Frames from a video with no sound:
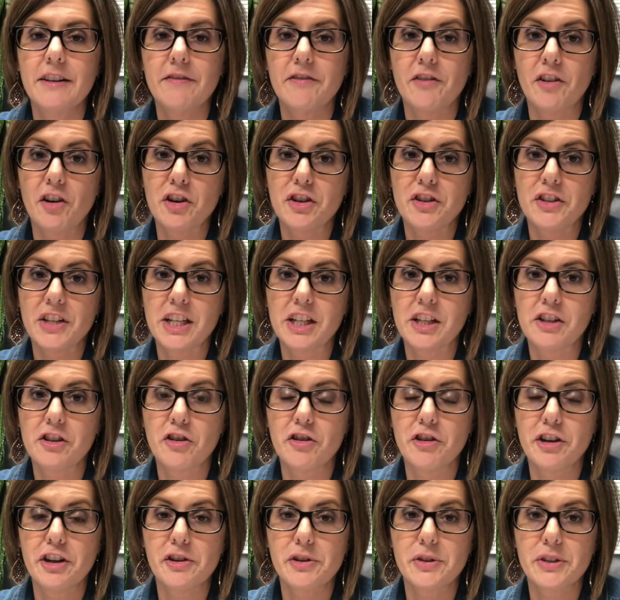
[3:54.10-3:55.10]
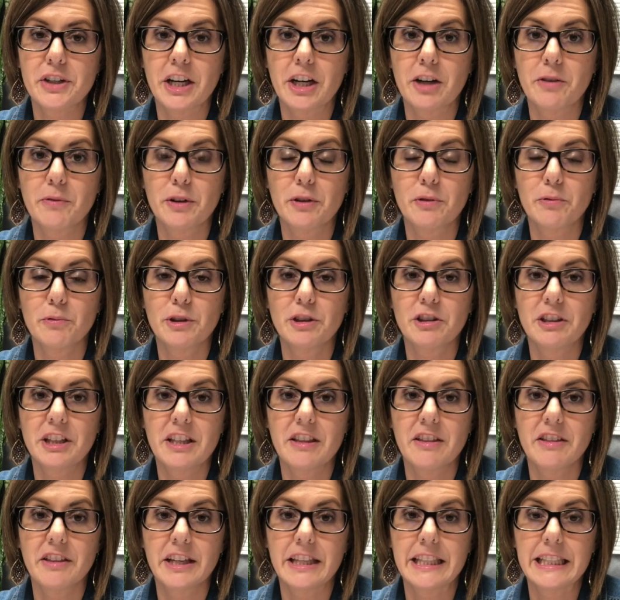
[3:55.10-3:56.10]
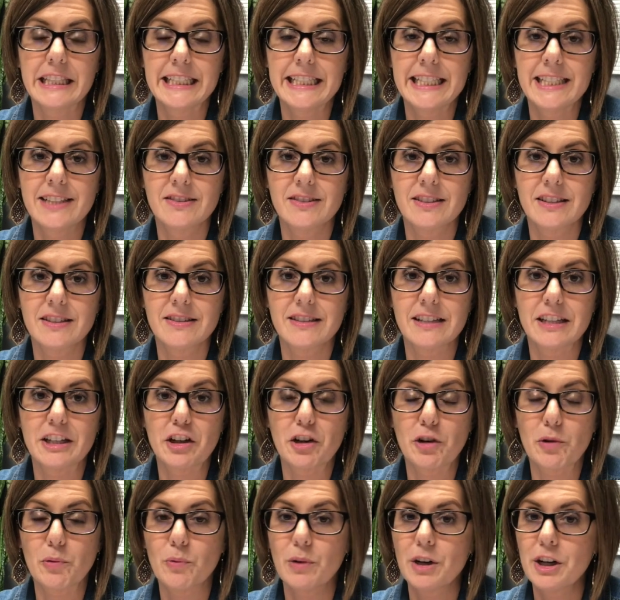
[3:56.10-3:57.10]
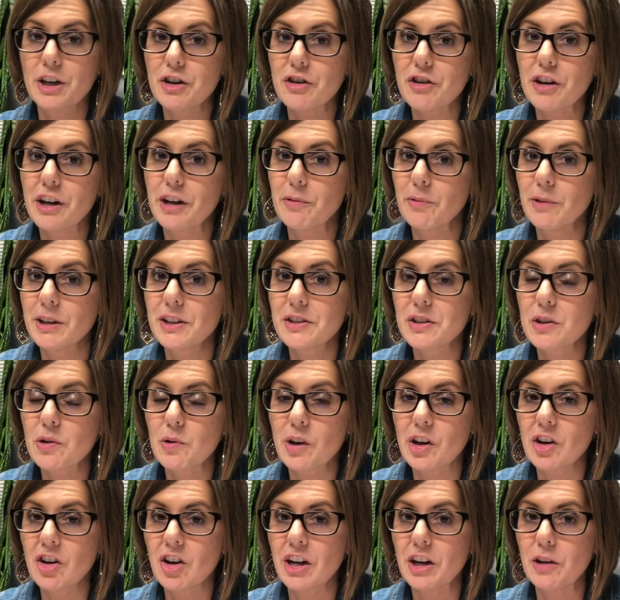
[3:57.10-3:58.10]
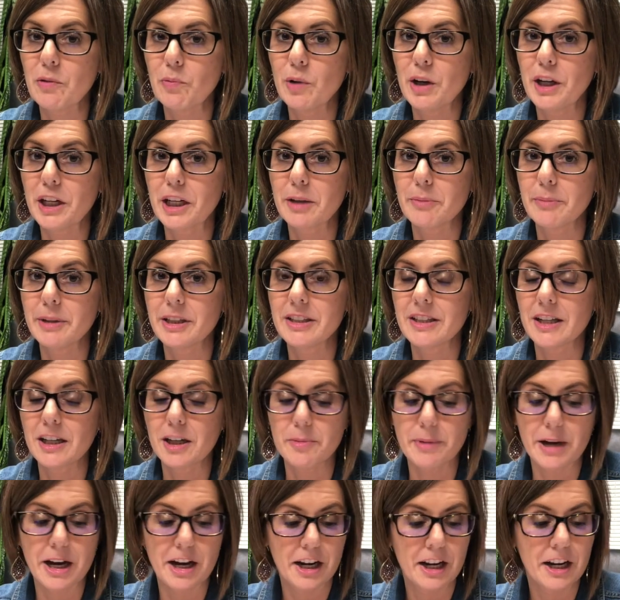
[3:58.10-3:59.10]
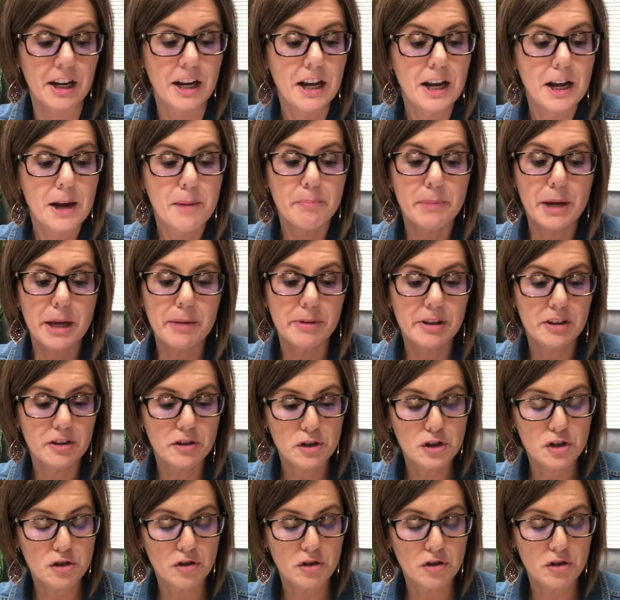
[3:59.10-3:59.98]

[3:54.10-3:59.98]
farsighted or nearsighted with really thick lenses and you're wondering what's going on and what can be done about it. Maybe there's